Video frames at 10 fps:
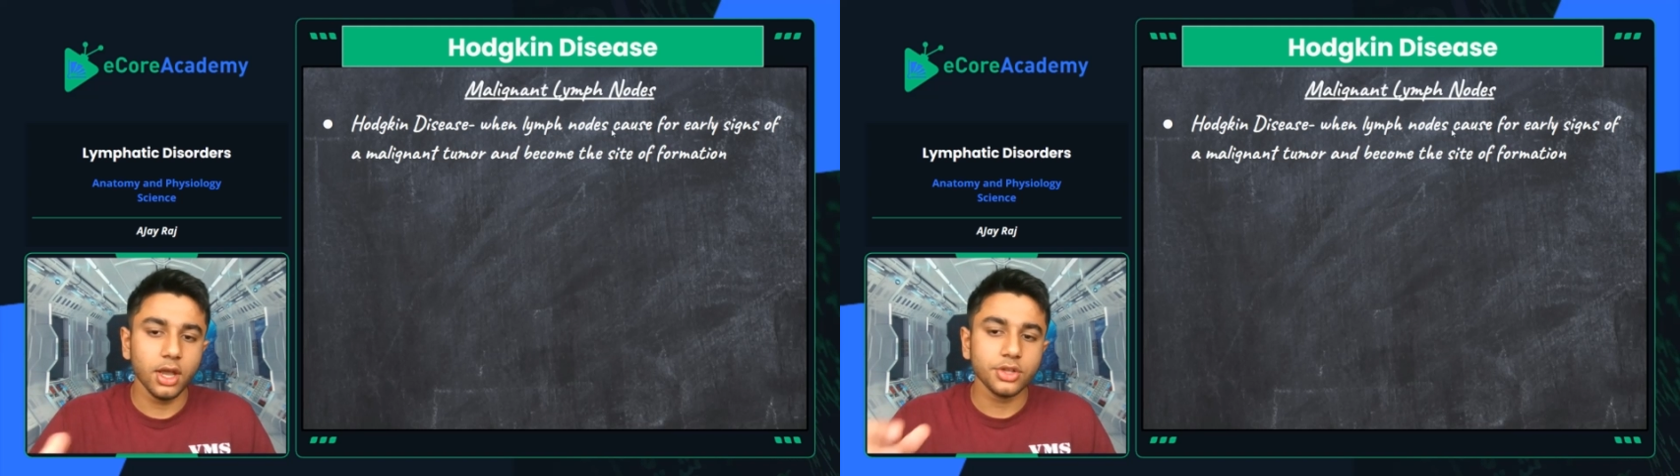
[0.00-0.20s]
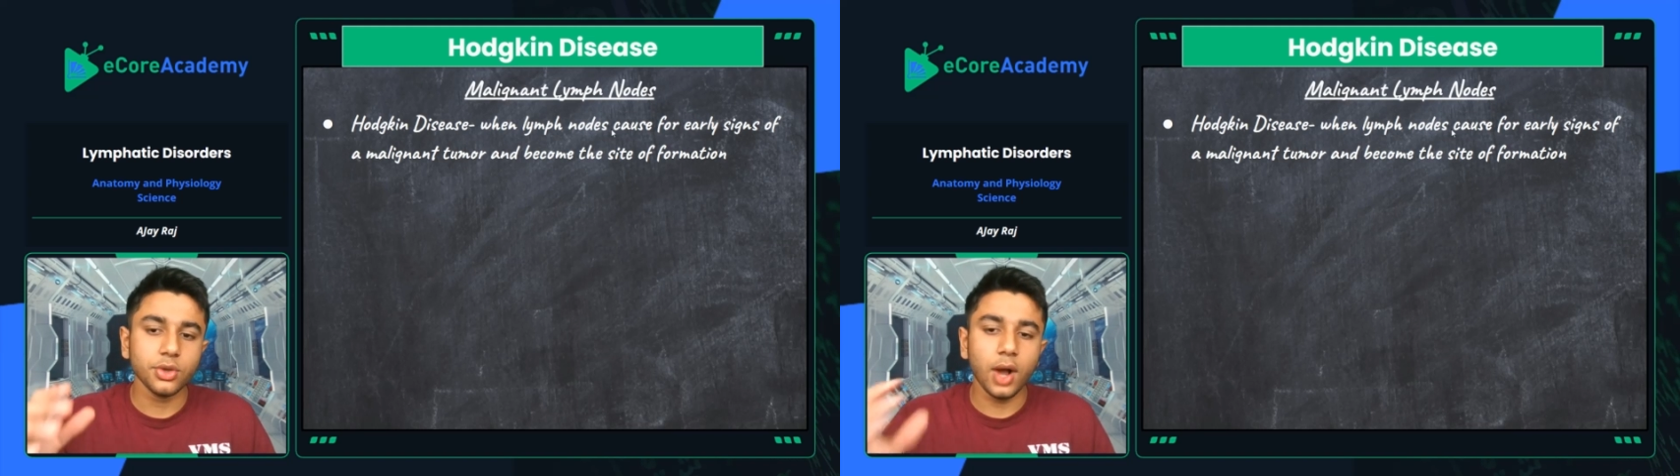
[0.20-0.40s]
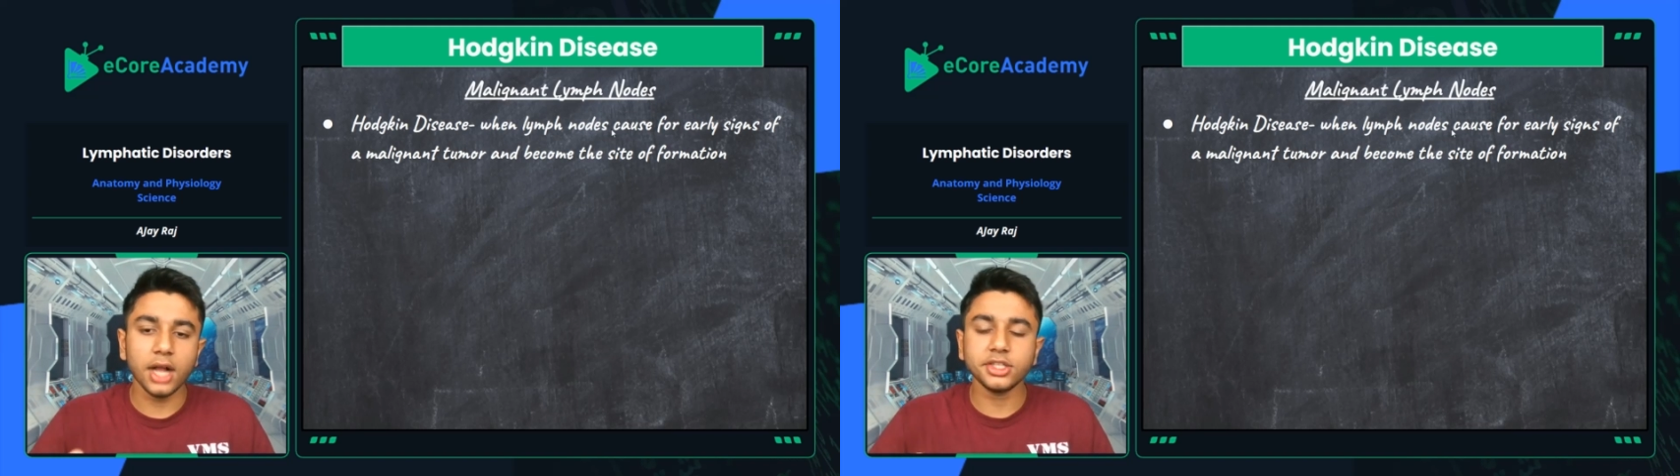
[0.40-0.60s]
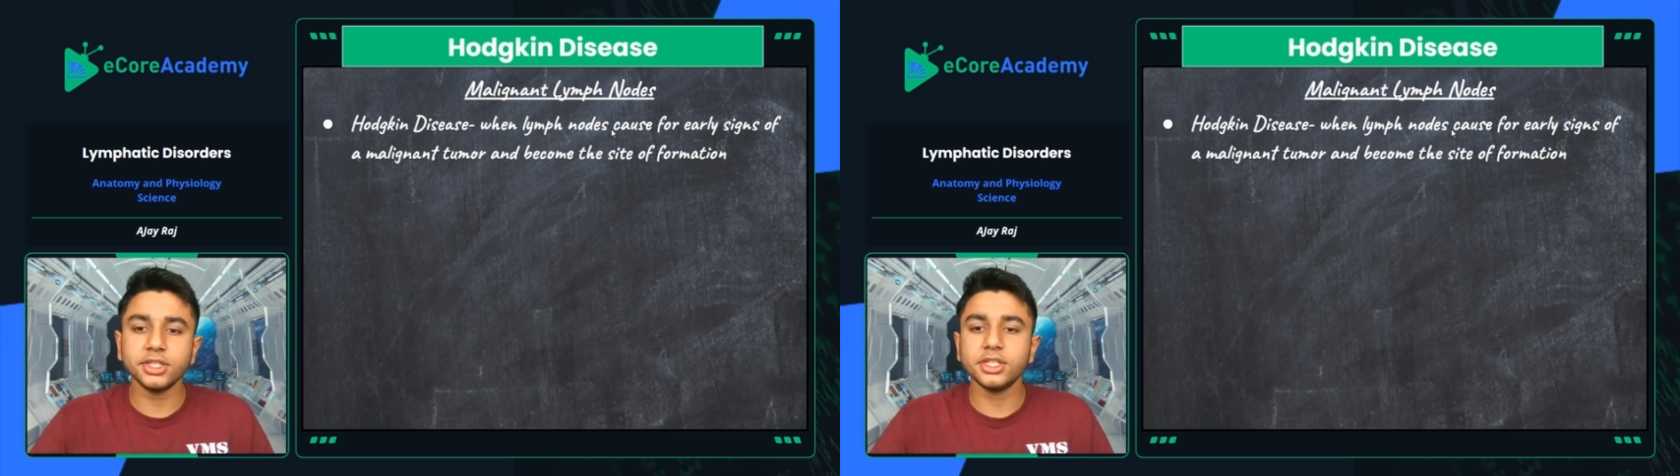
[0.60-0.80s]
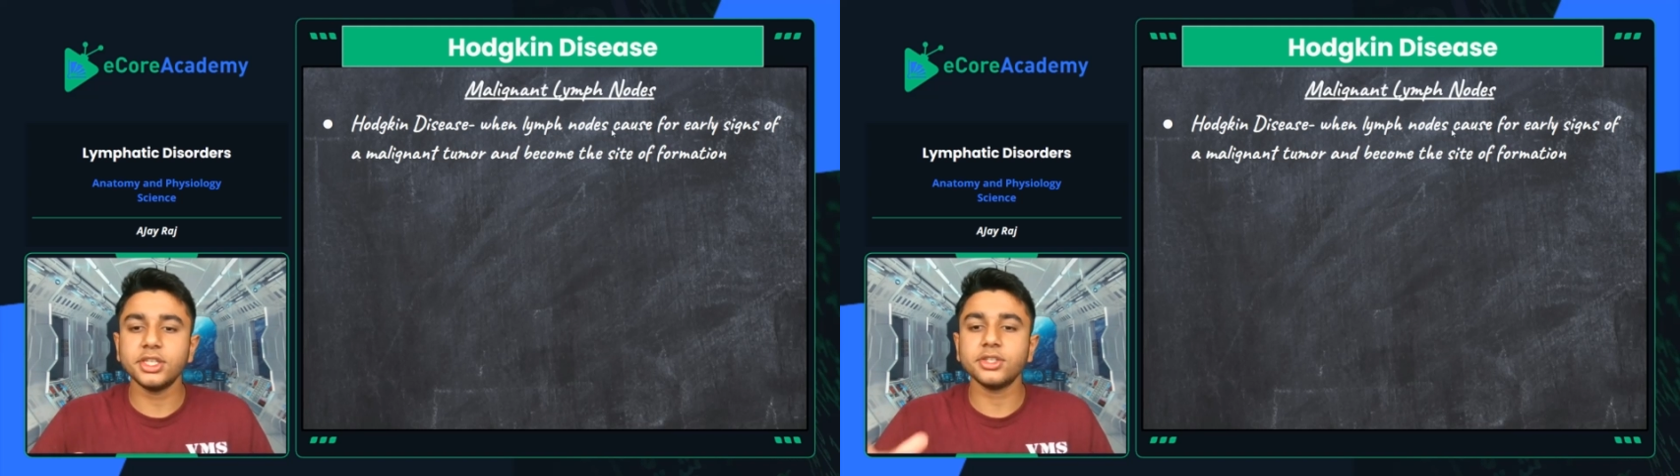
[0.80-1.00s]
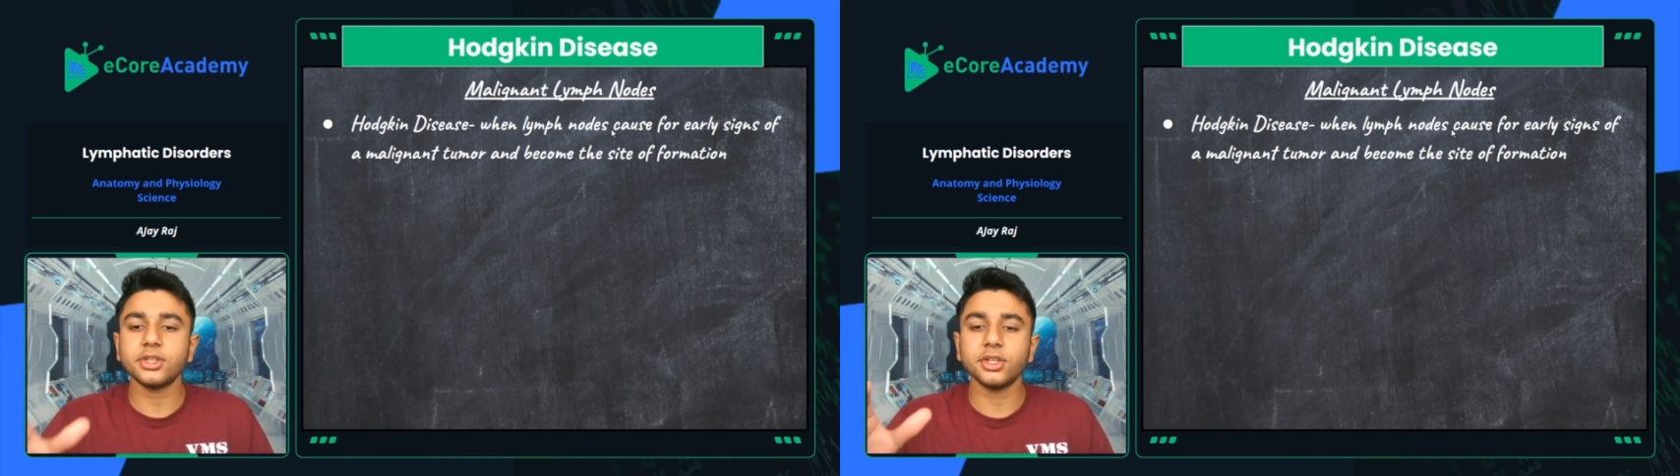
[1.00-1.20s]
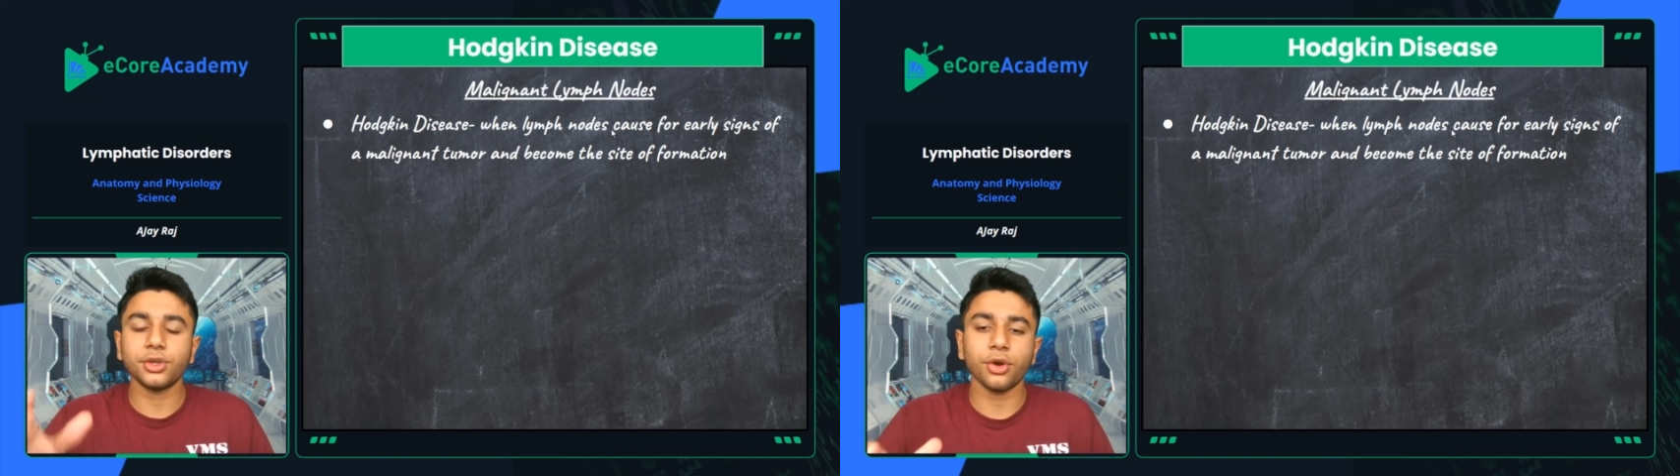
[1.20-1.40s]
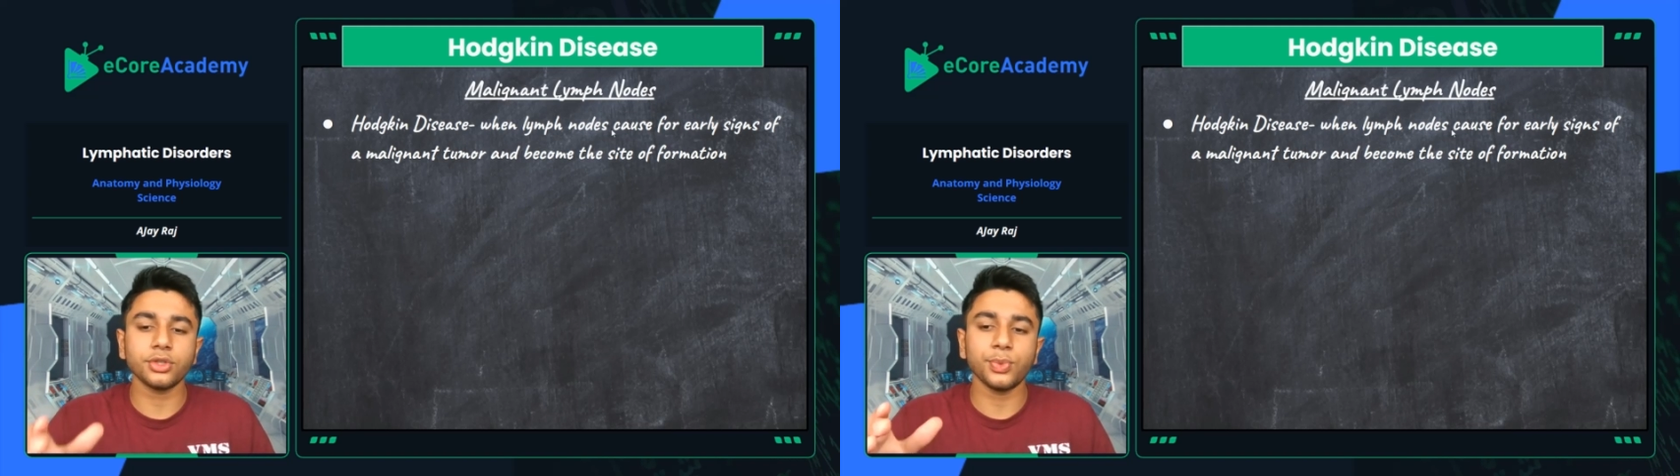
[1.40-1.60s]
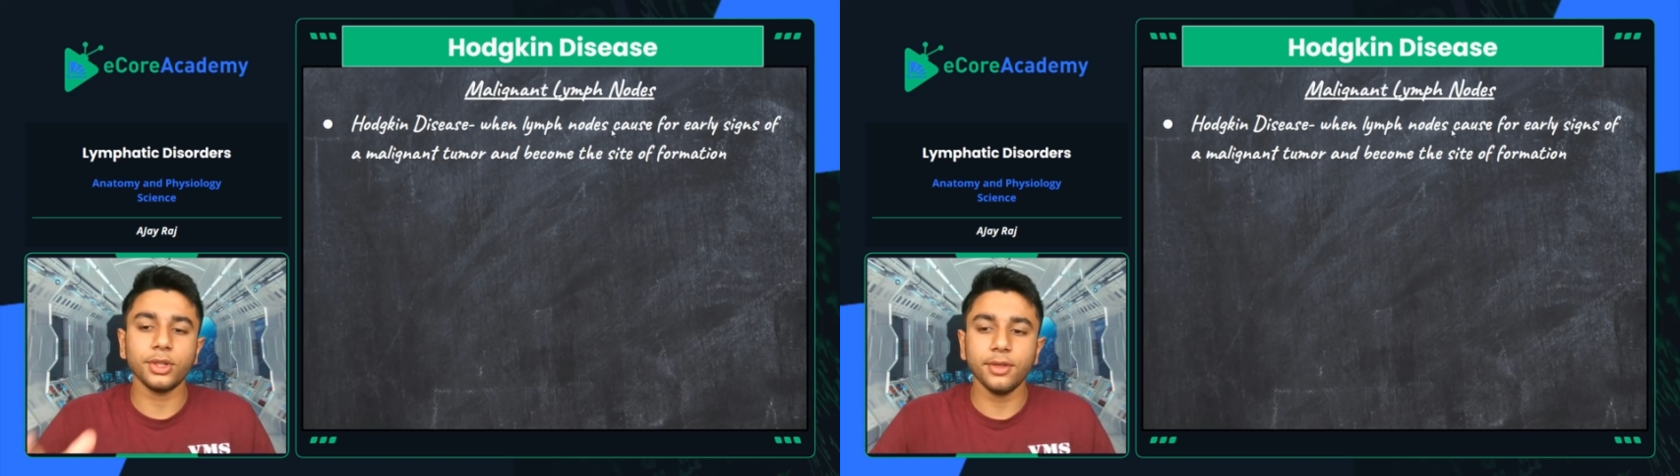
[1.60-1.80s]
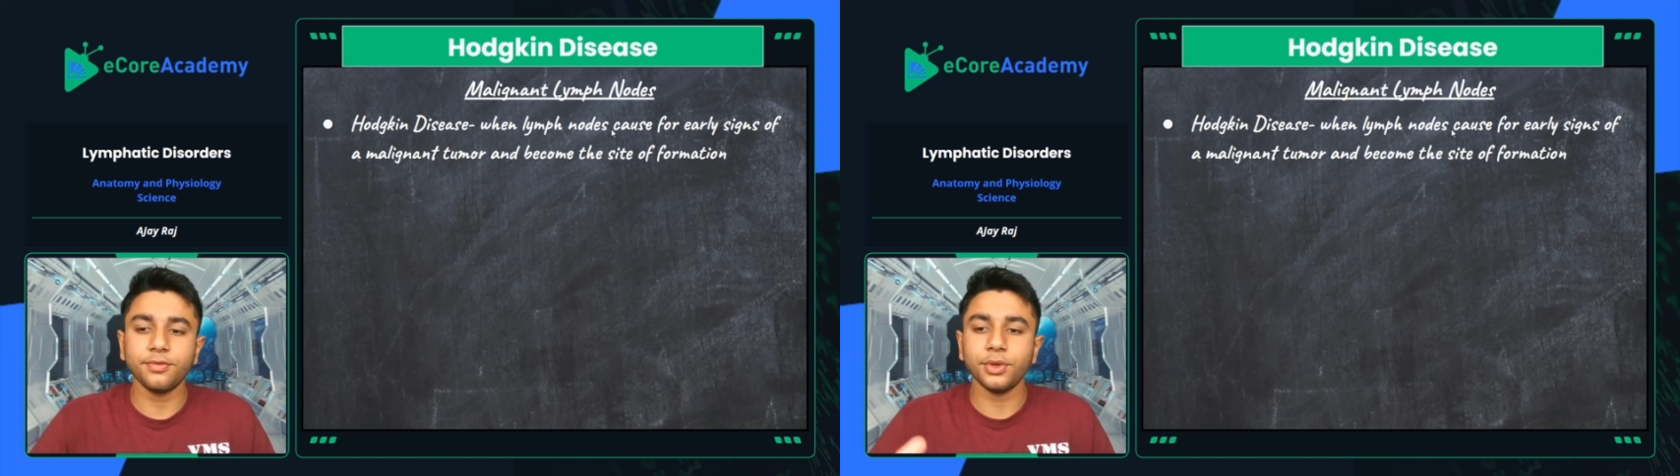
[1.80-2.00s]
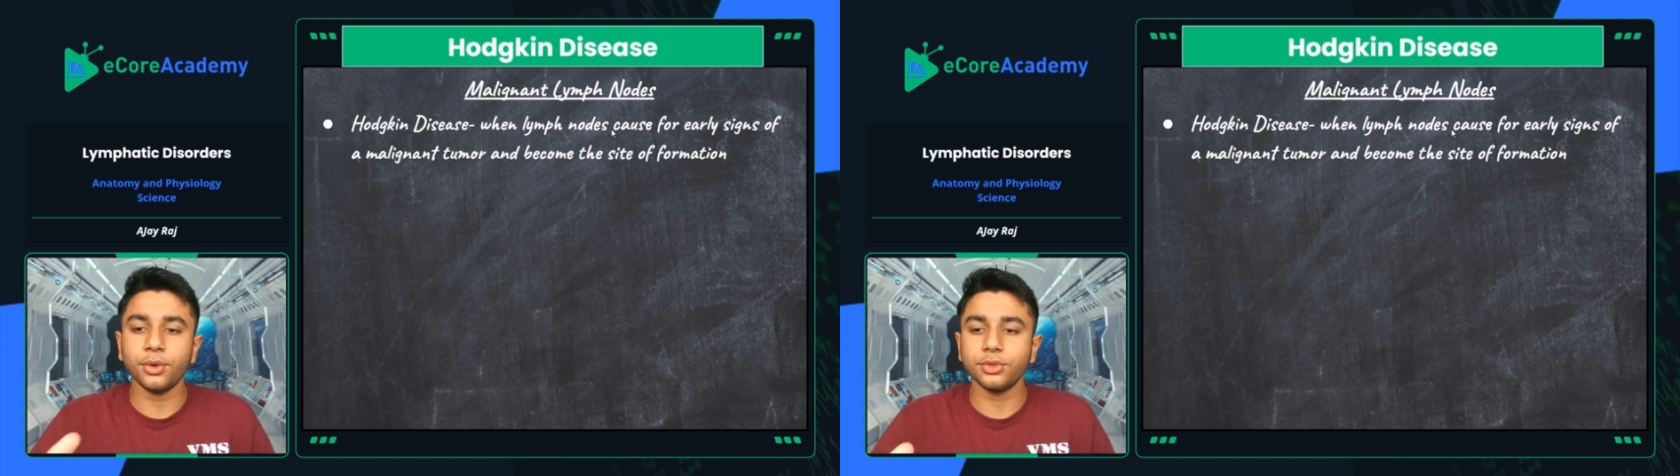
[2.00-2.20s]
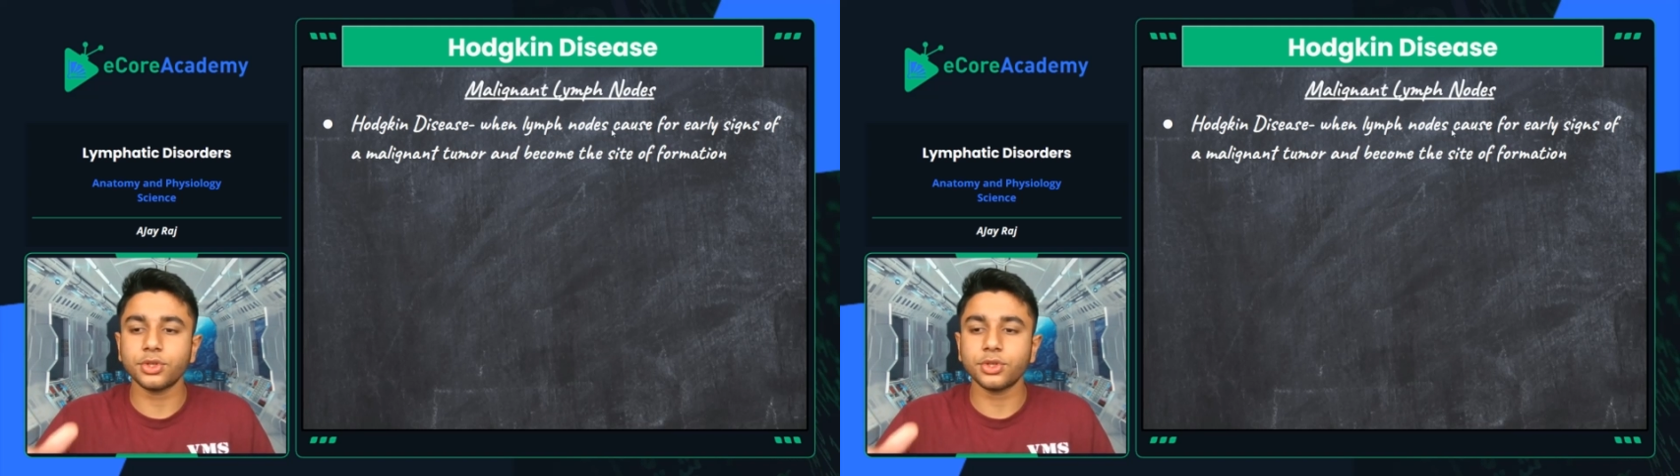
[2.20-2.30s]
So Hodgkin's disease occurs when lymph nodes